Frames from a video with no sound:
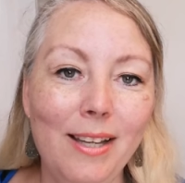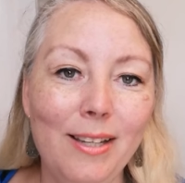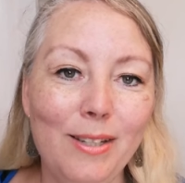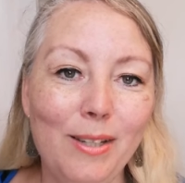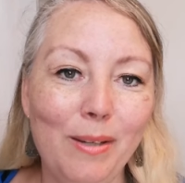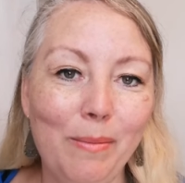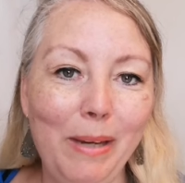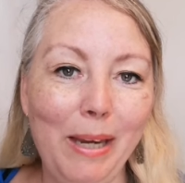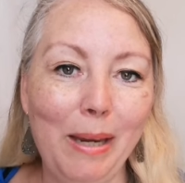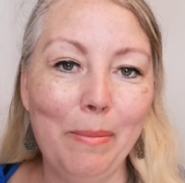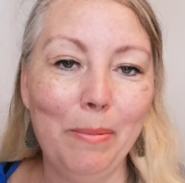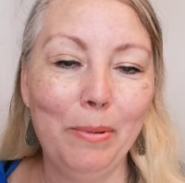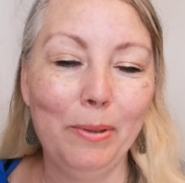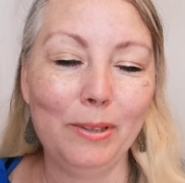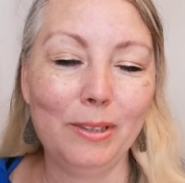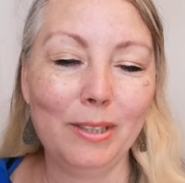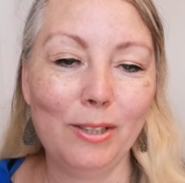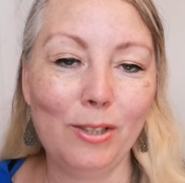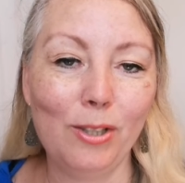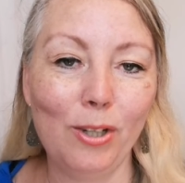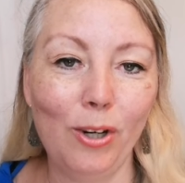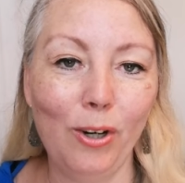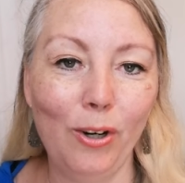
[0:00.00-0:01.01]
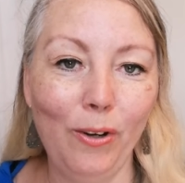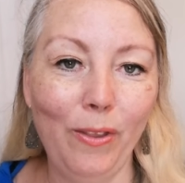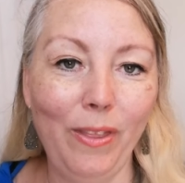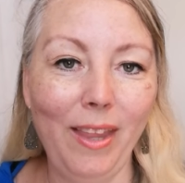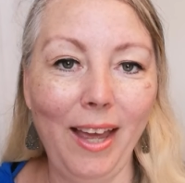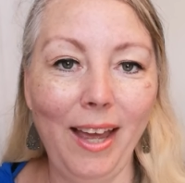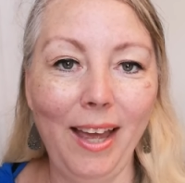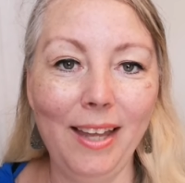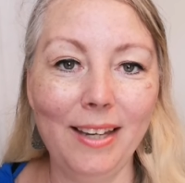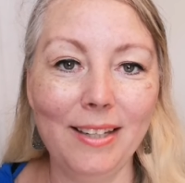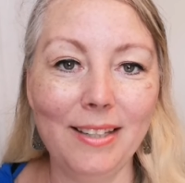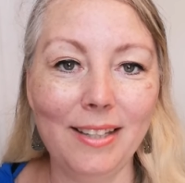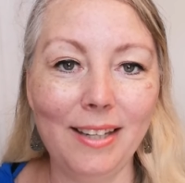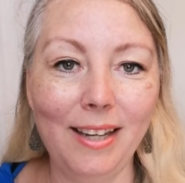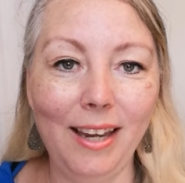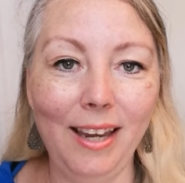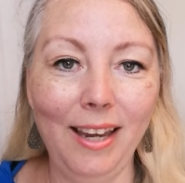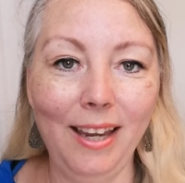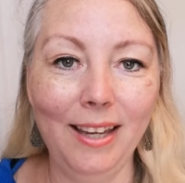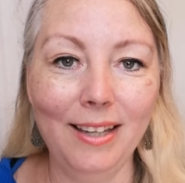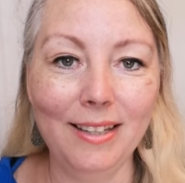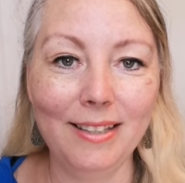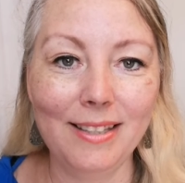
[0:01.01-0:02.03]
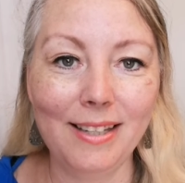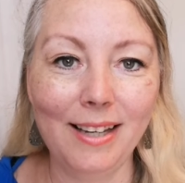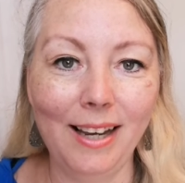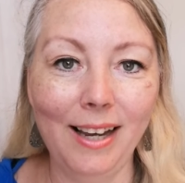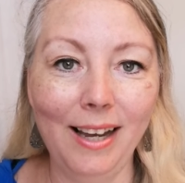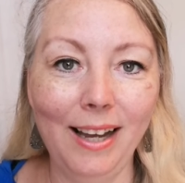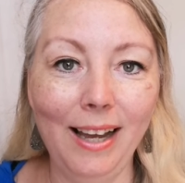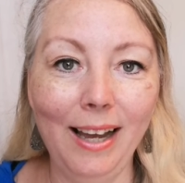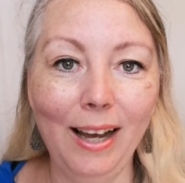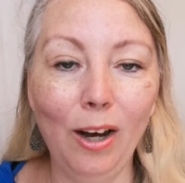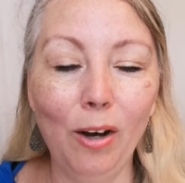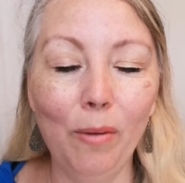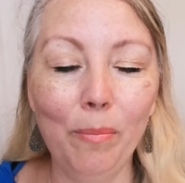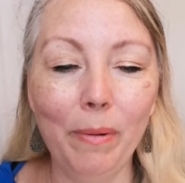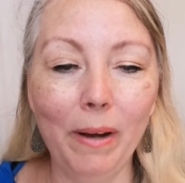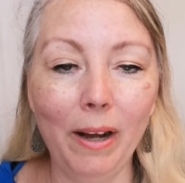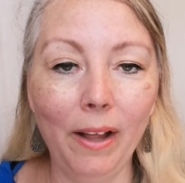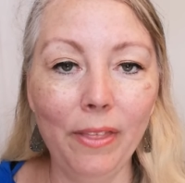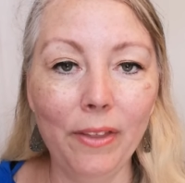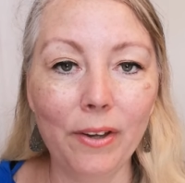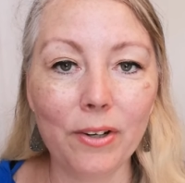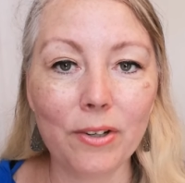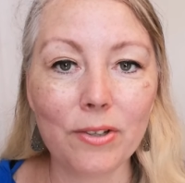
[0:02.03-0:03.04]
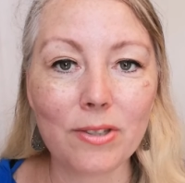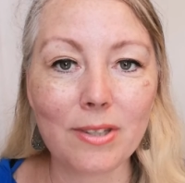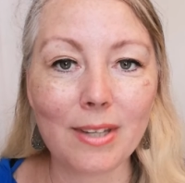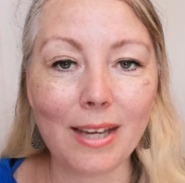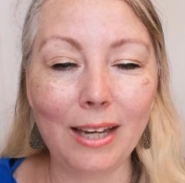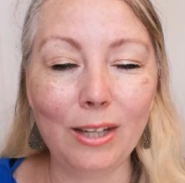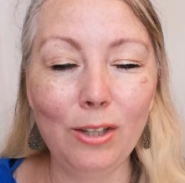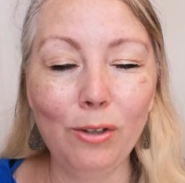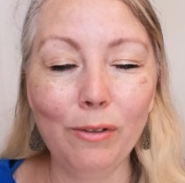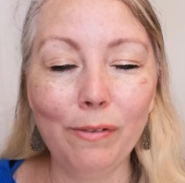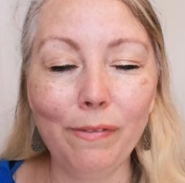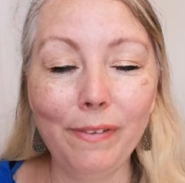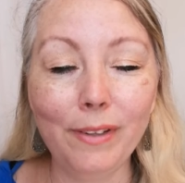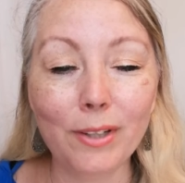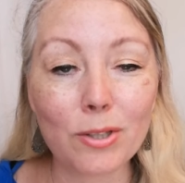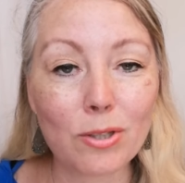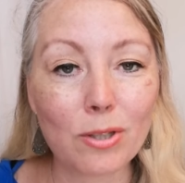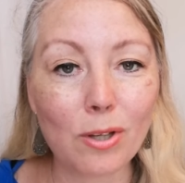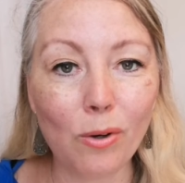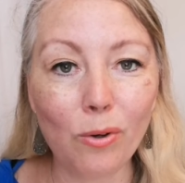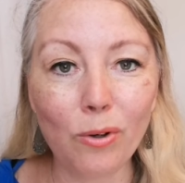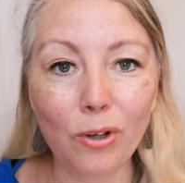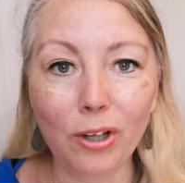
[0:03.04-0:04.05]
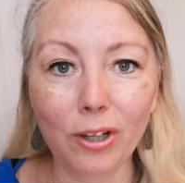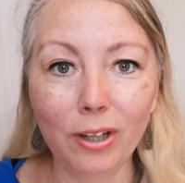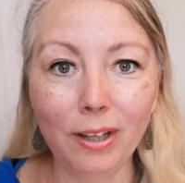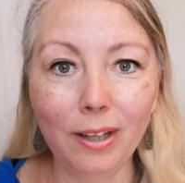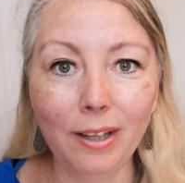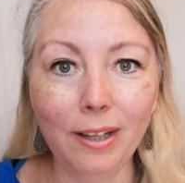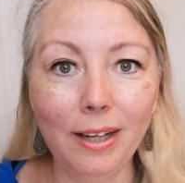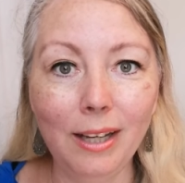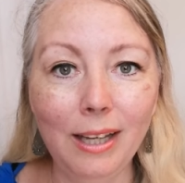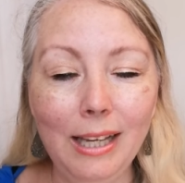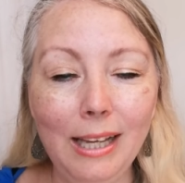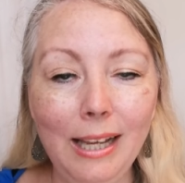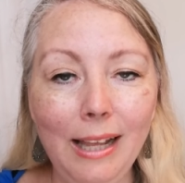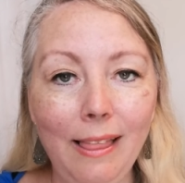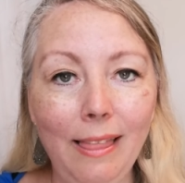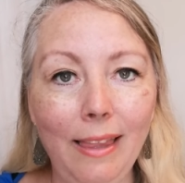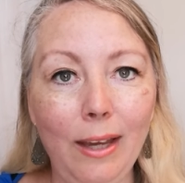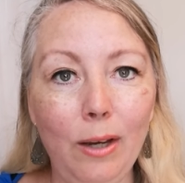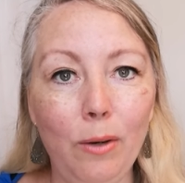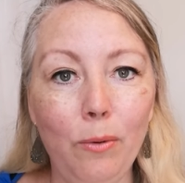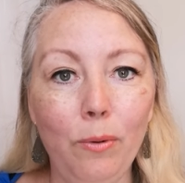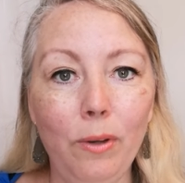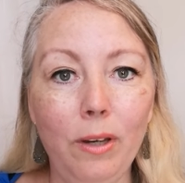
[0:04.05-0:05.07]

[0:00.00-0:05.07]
to be able to turn that and uh, help others and you feel so good like